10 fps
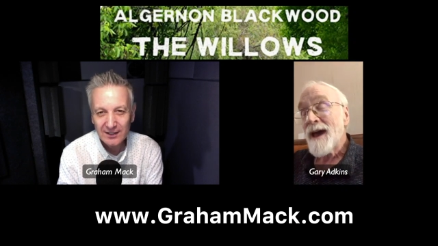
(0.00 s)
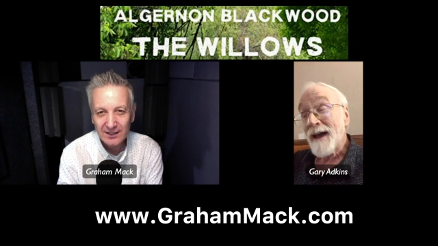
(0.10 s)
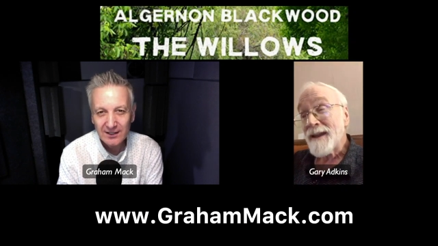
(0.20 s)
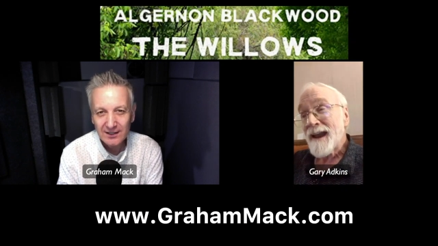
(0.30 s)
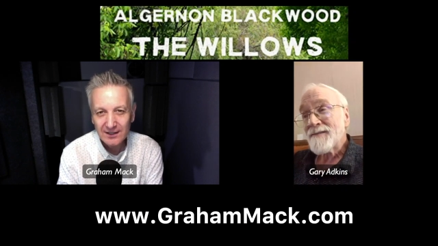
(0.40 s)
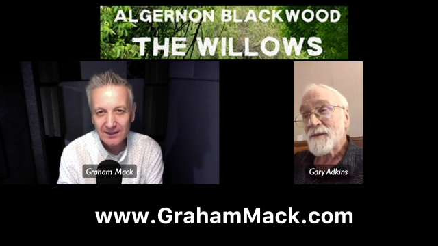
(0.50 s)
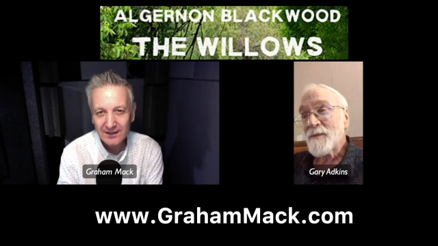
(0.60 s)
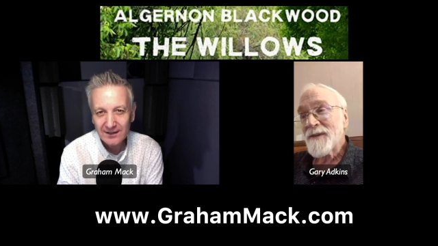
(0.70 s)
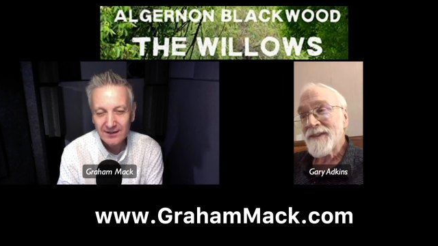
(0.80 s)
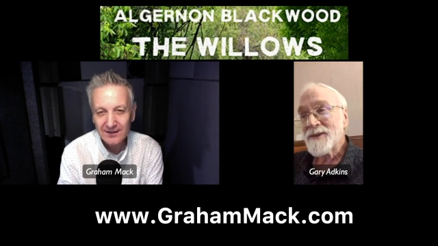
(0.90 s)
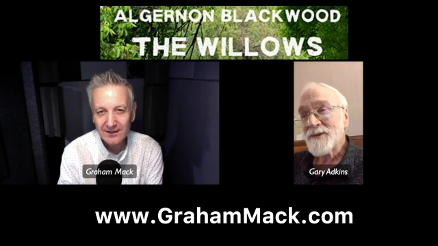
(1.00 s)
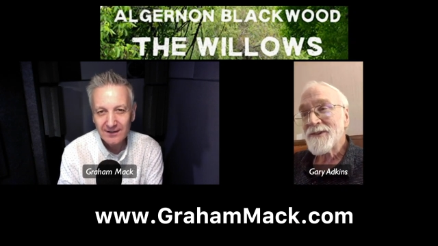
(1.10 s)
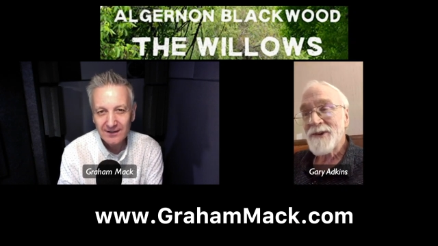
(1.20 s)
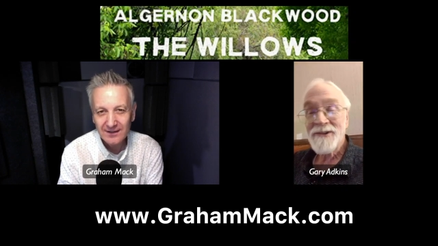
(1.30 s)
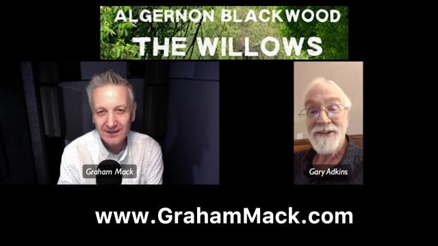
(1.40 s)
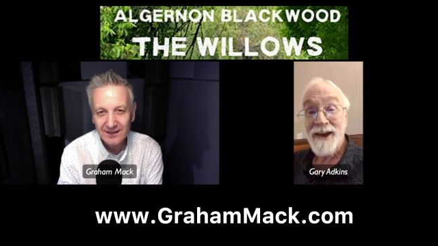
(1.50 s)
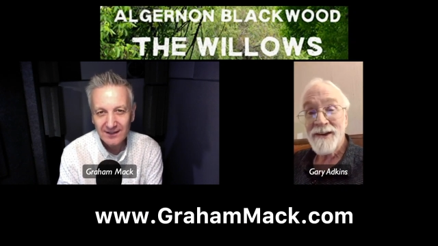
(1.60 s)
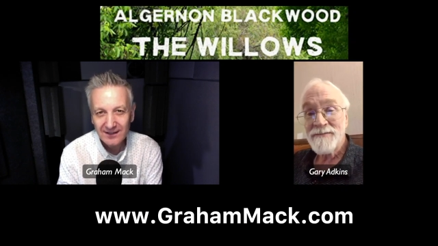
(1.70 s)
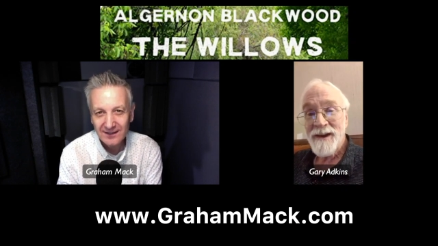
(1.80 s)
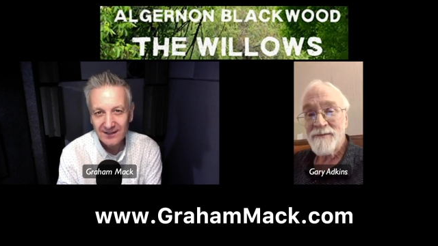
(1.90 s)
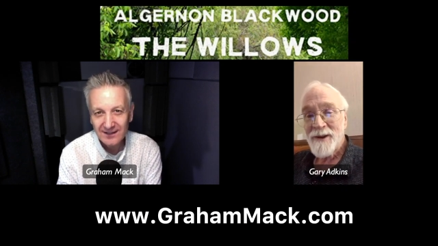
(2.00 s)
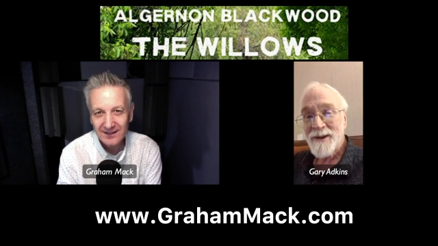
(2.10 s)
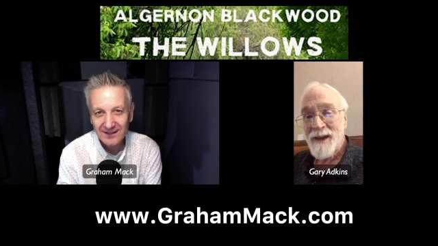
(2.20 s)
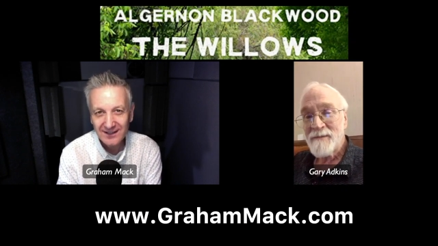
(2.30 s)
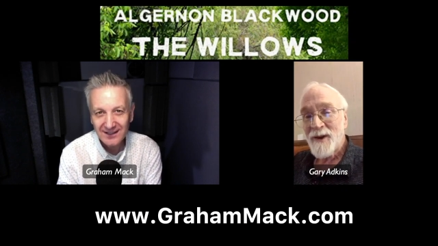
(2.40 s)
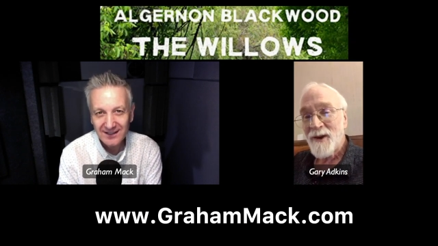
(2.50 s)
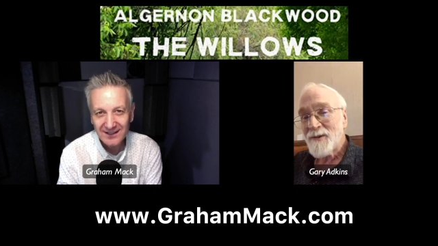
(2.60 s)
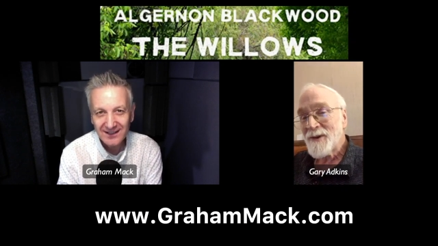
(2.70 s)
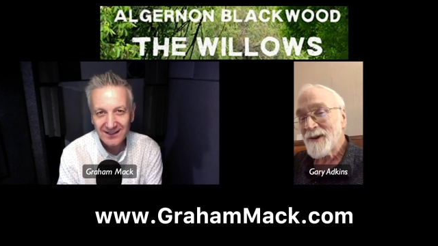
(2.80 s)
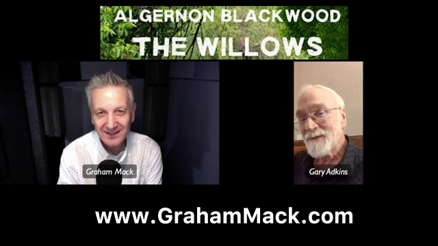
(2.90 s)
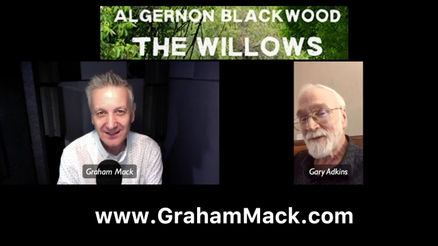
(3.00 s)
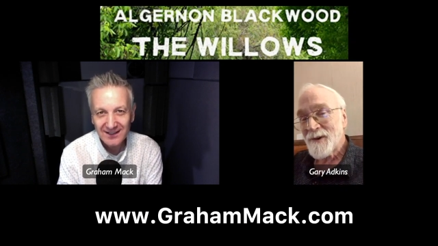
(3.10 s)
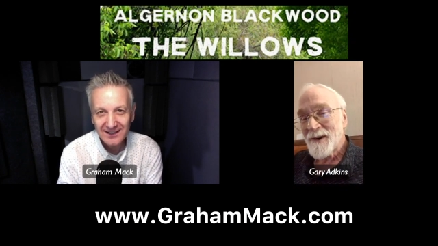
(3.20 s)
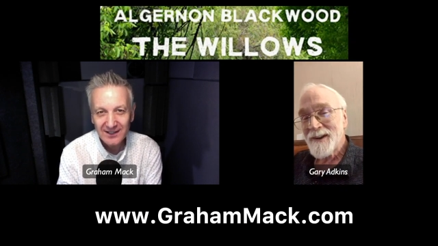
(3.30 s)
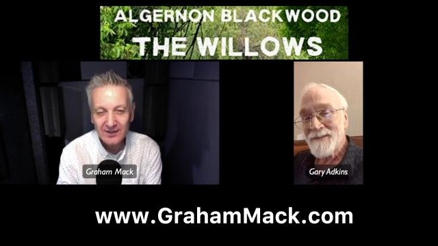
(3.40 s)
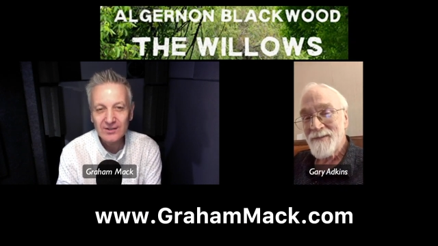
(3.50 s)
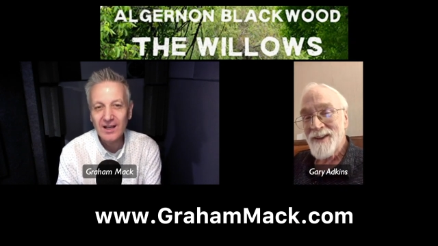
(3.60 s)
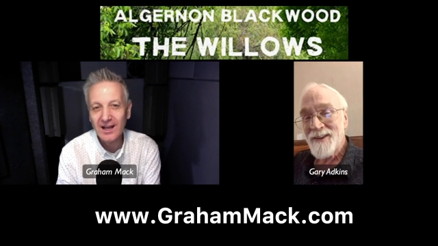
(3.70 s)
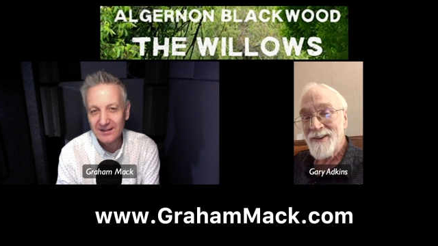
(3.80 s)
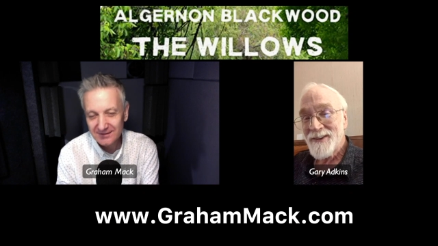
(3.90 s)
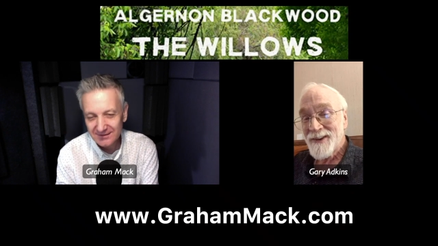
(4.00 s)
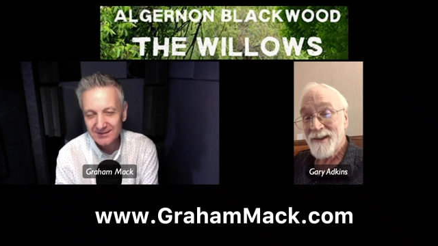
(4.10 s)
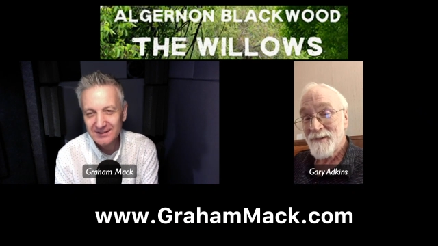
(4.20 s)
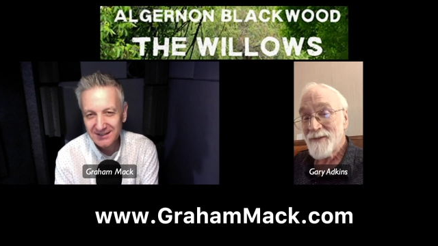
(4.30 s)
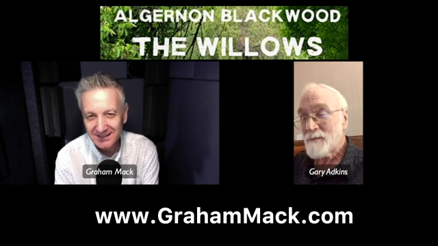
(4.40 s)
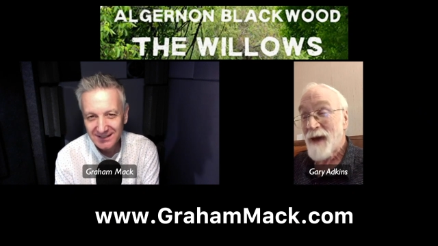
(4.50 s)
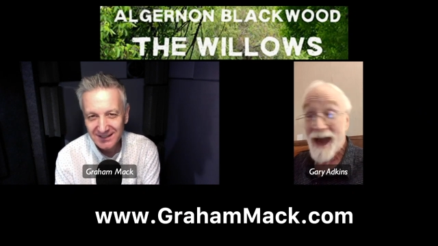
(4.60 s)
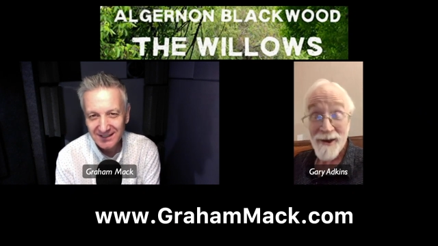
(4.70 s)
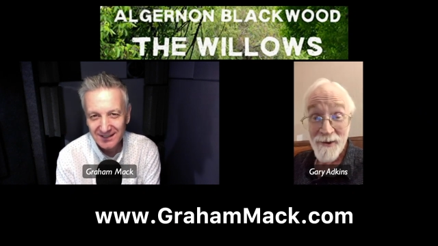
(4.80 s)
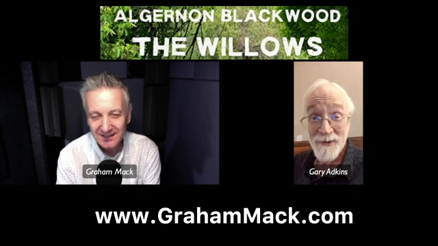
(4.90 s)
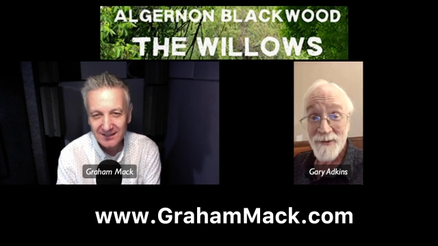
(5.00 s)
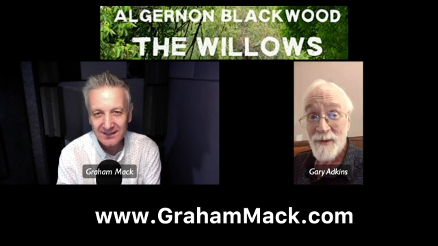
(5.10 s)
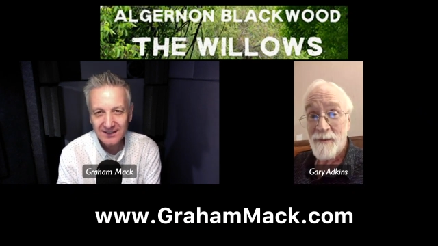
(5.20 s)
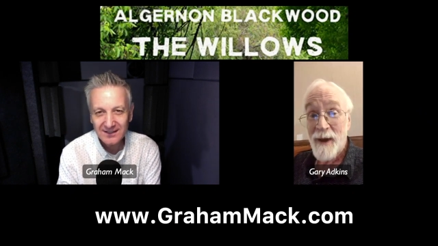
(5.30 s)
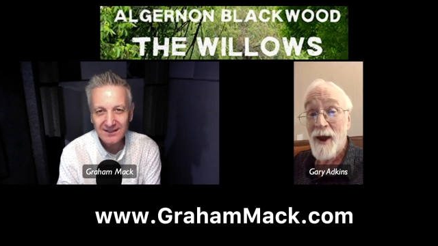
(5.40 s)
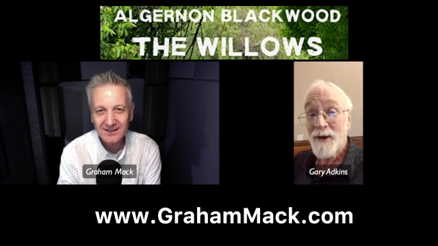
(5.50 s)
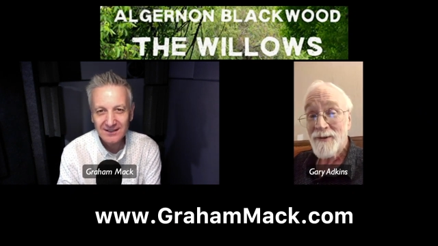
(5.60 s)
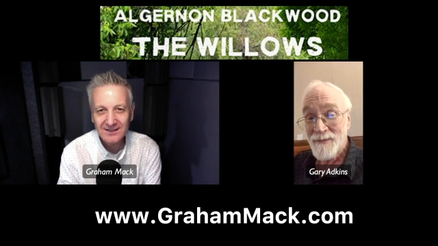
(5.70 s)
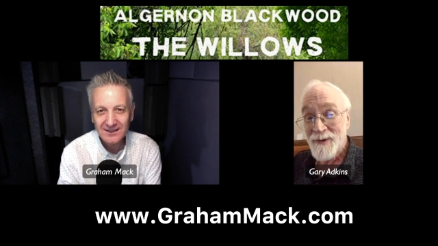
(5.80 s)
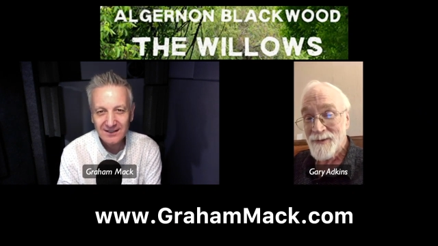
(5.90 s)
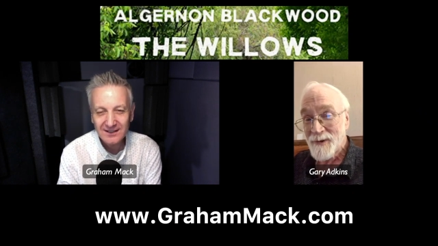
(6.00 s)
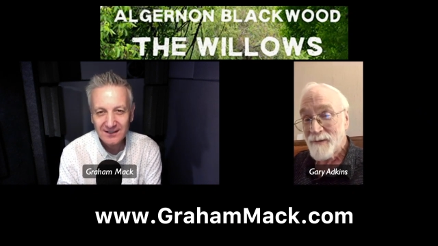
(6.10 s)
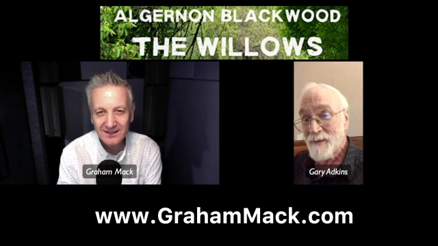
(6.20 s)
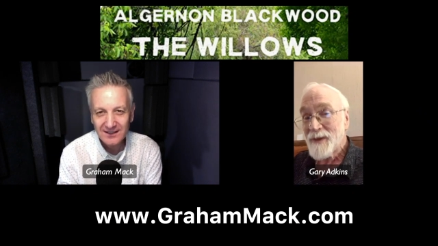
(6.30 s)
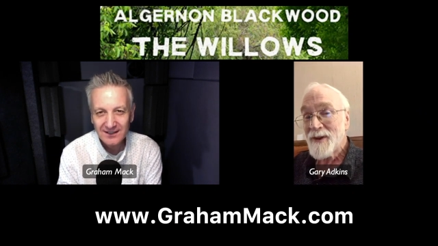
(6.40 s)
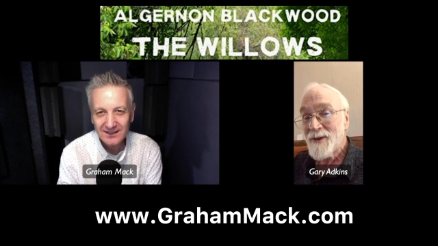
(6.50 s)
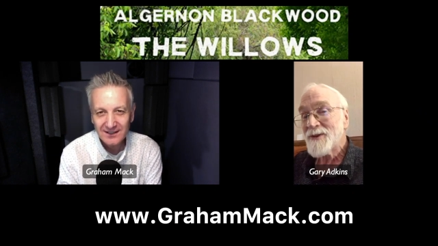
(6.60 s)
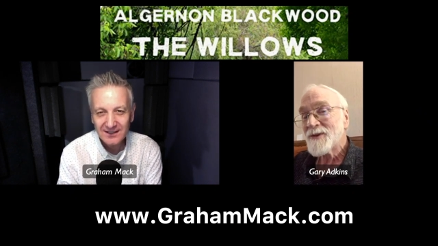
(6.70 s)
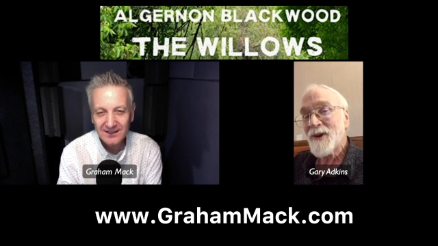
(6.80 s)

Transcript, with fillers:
Speaker 1: a lot of them were. This was their second favorite team they were rooting for, and yeah. instead of the Packers or the Bears, which would have been the usual